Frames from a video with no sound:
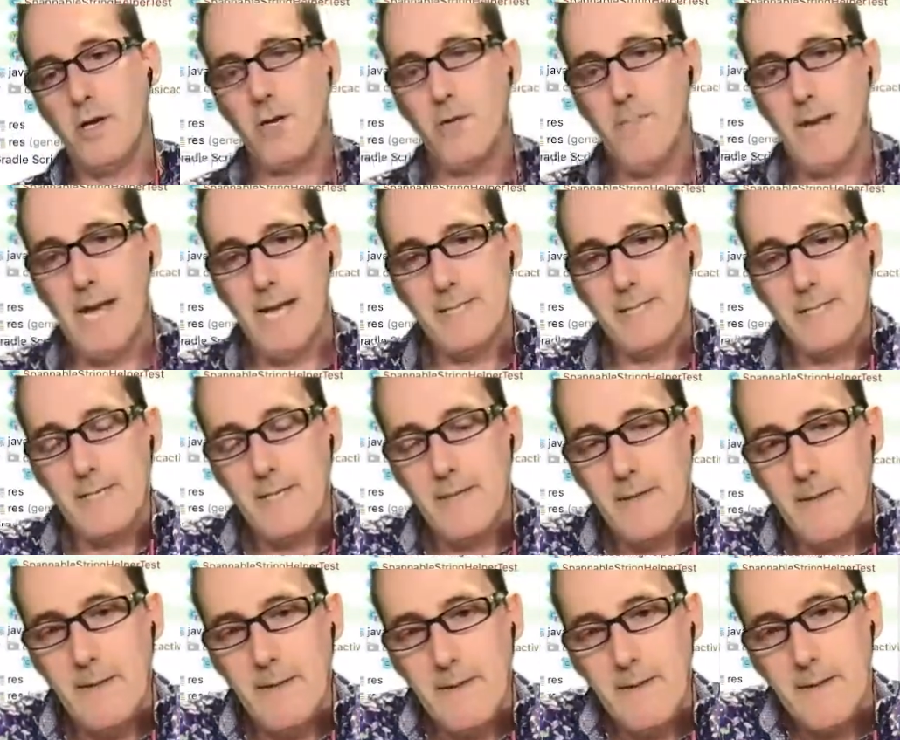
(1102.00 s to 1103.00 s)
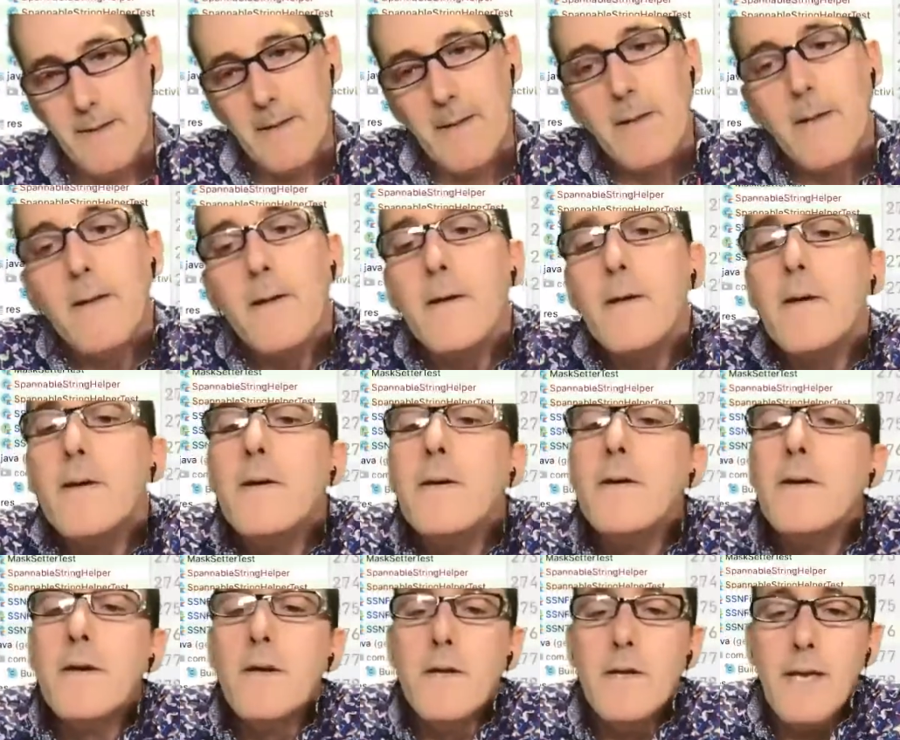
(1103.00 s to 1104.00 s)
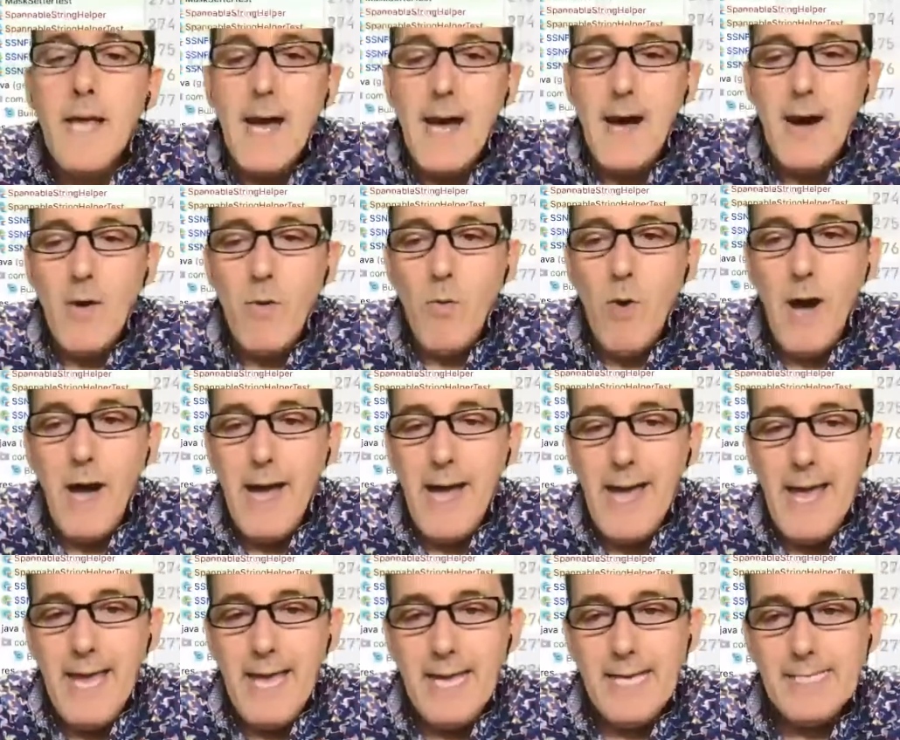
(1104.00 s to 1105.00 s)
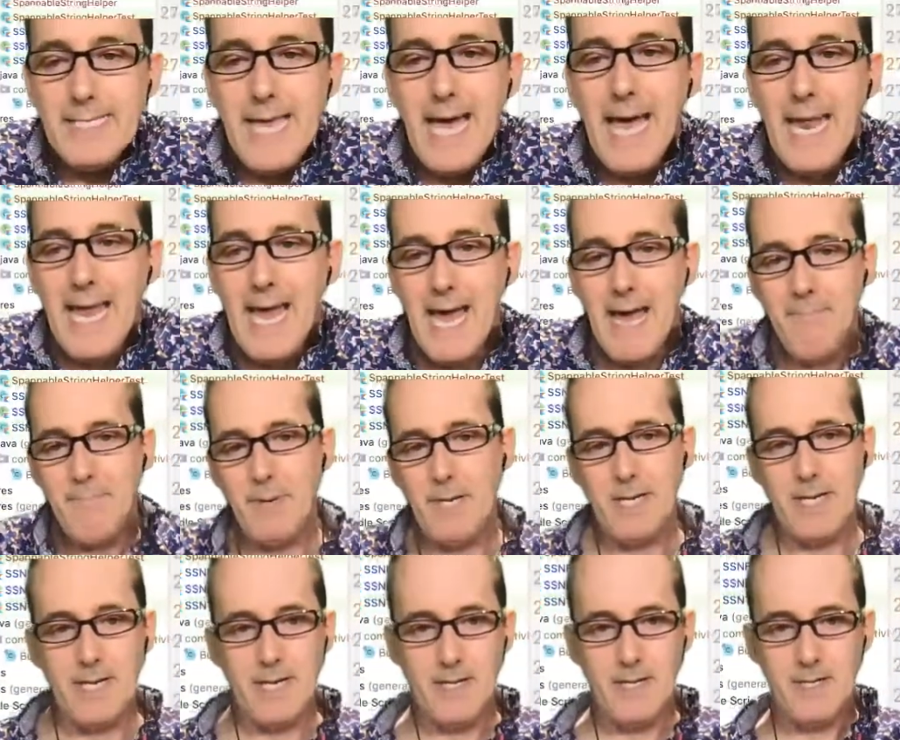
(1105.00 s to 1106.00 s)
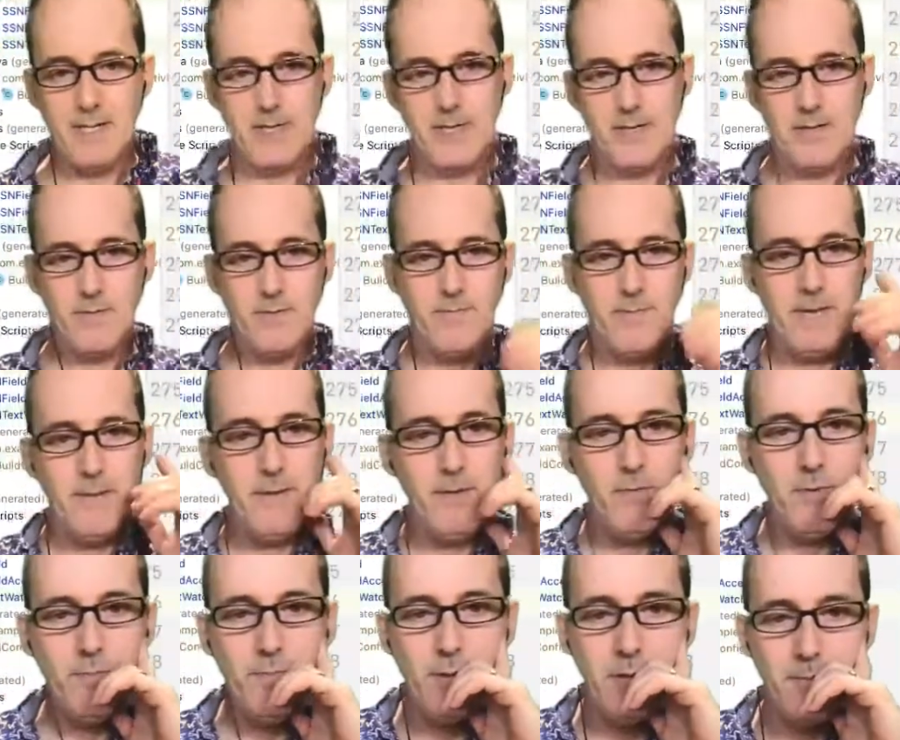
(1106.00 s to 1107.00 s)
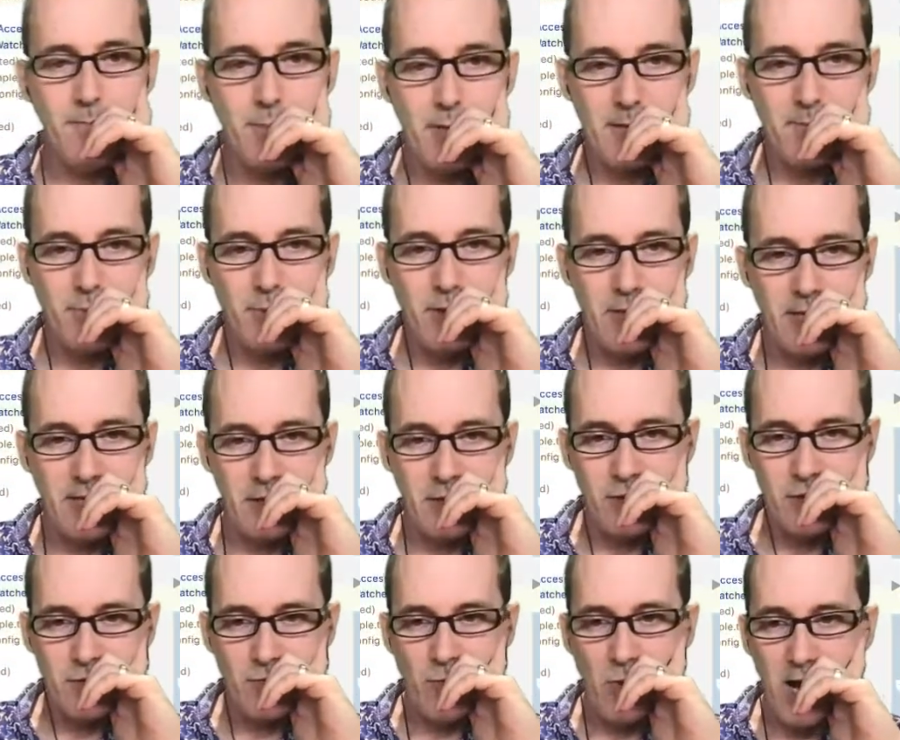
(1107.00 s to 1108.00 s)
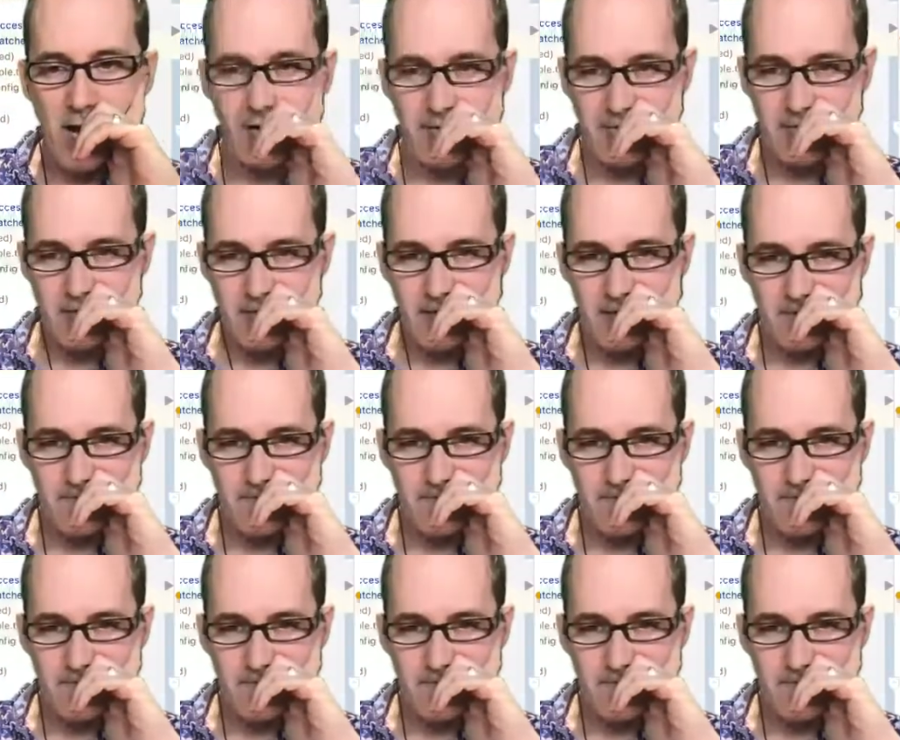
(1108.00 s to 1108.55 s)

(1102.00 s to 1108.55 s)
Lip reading: mask. Now, why is that happening? Maybe we'll put a breakpoint and do some walking, huh?